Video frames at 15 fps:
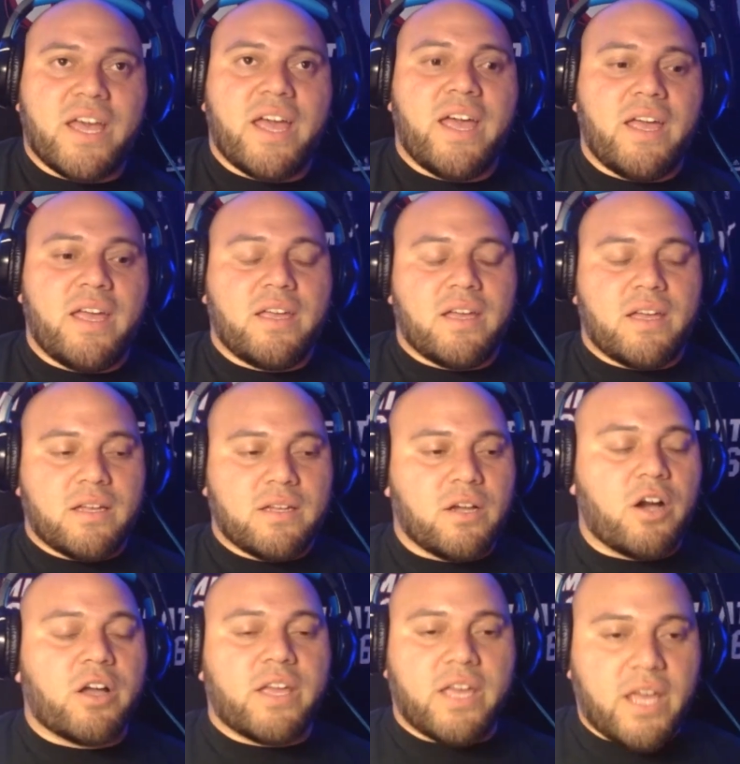a
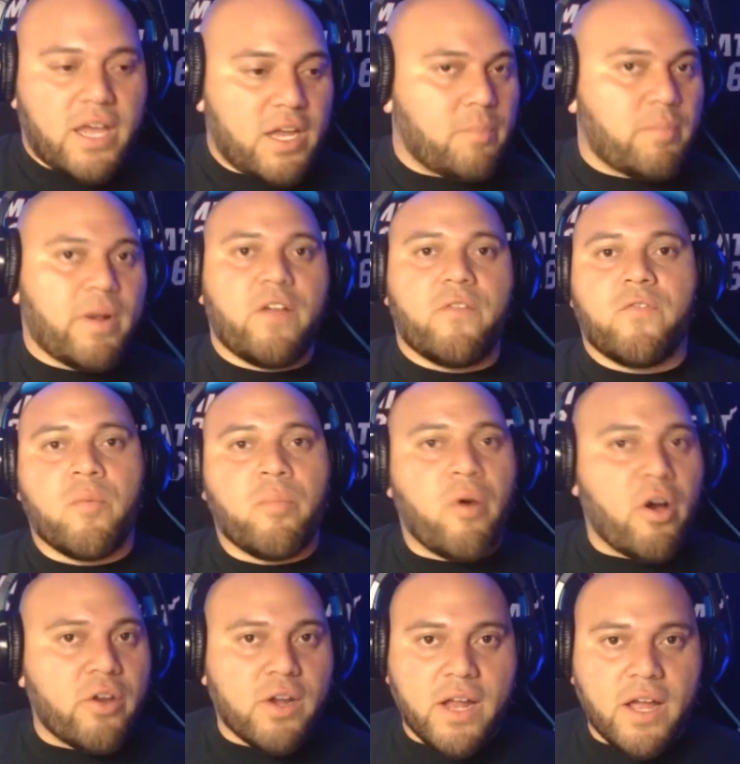kid playing
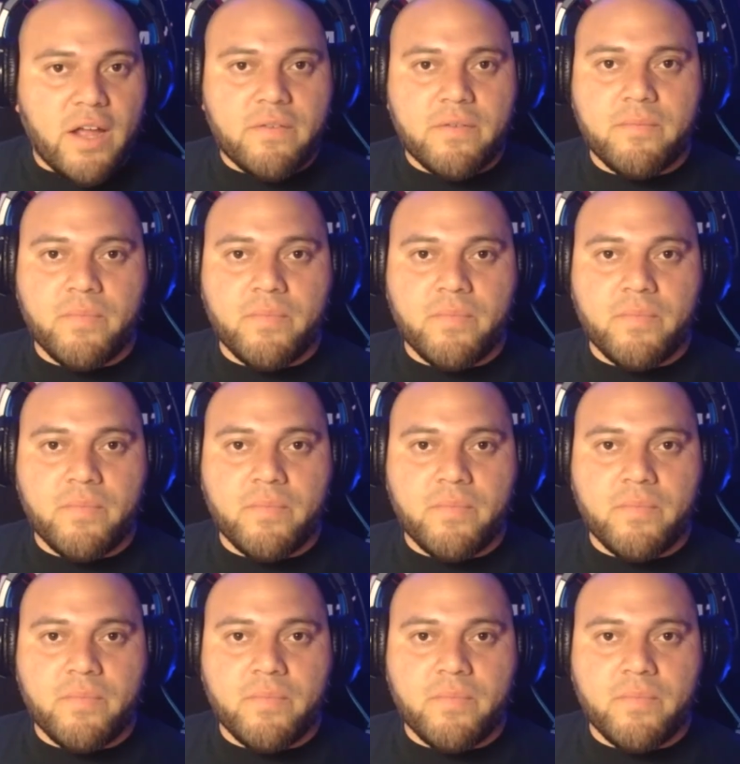football your life,